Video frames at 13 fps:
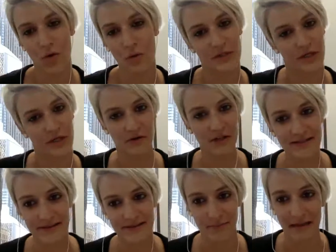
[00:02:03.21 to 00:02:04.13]
with General
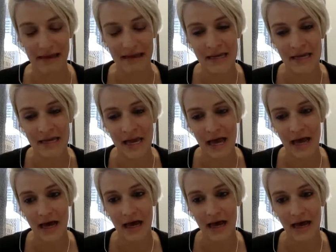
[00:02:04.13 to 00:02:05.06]
Assembly
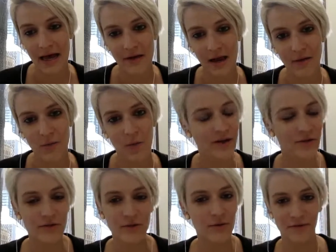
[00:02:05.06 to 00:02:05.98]
and what
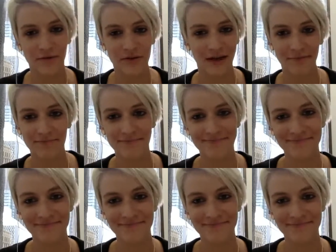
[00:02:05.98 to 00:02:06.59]
you do every day.